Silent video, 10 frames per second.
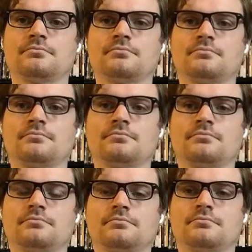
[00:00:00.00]

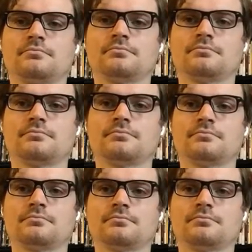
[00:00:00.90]

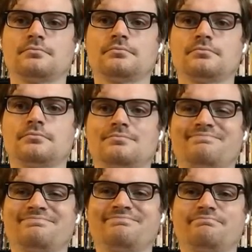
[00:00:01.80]

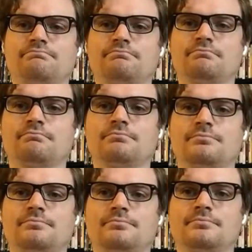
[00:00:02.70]

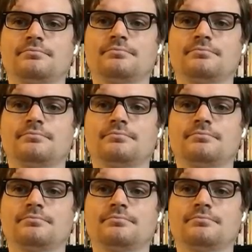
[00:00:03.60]
(silent)